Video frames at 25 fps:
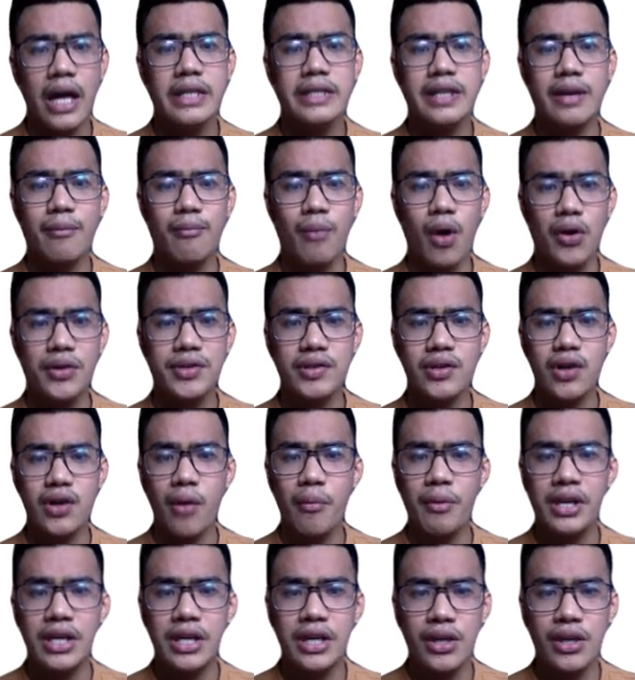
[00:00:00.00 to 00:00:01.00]
as the most
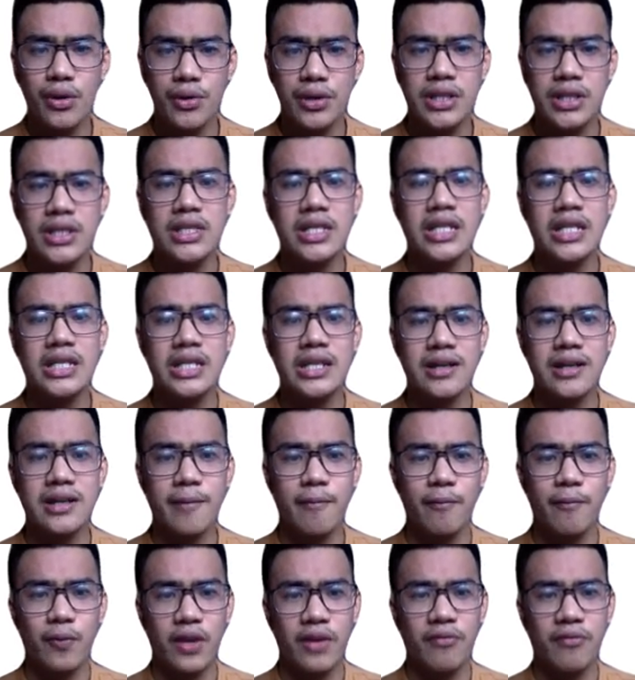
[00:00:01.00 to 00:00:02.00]
commonly used
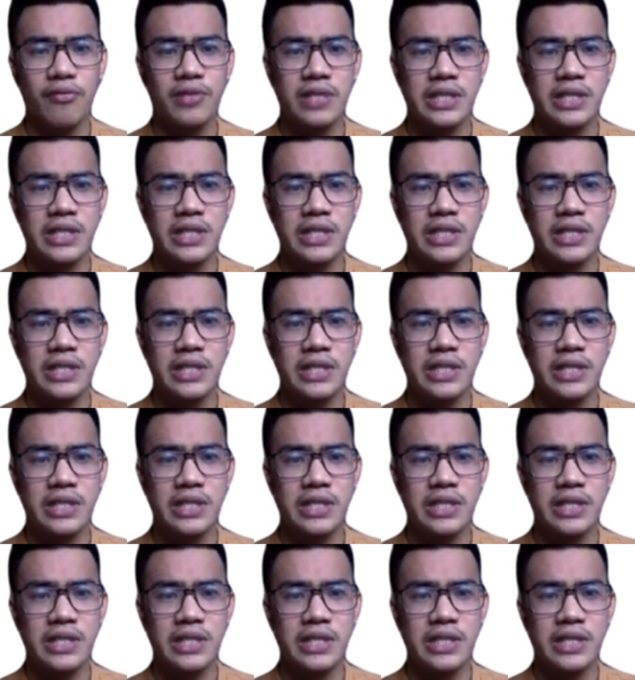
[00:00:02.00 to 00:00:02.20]
descriptive